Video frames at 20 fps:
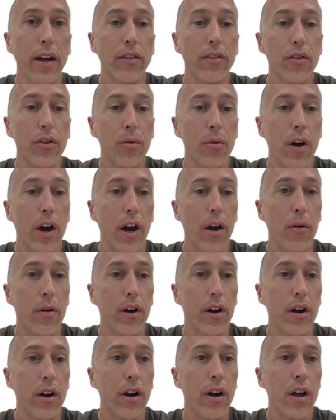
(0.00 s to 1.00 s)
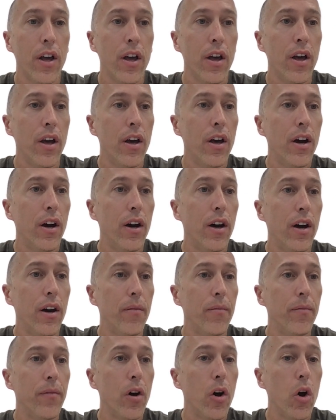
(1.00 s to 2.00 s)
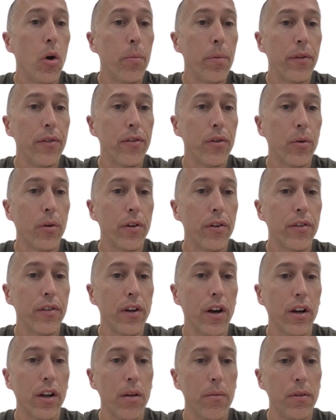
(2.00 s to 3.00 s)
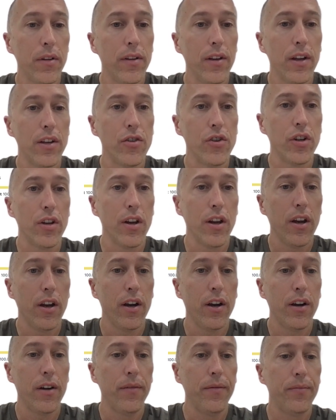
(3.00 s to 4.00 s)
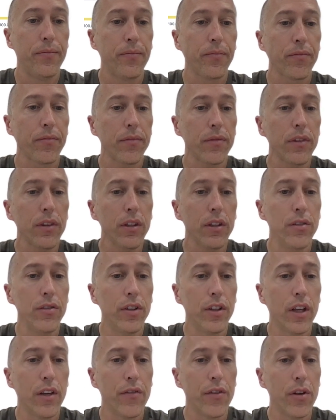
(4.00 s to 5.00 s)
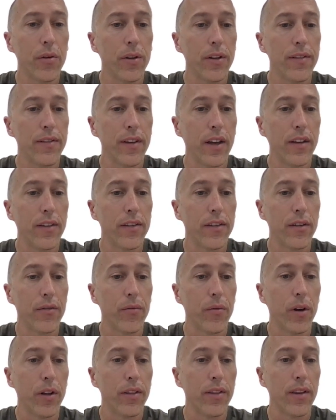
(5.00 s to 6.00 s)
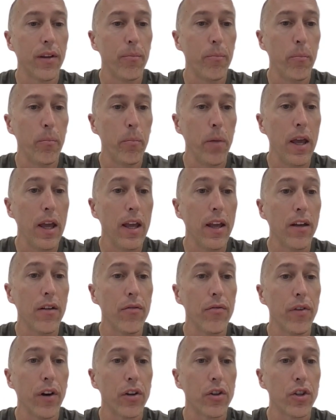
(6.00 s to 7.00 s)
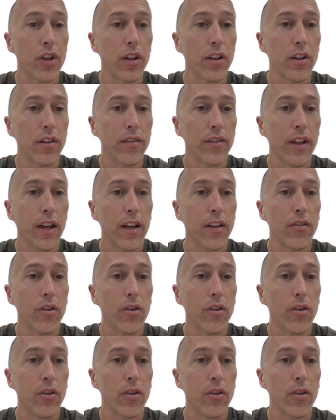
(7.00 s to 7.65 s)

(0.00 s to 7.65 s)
to our open source documentation here to give you a sense of what the ping function looks like.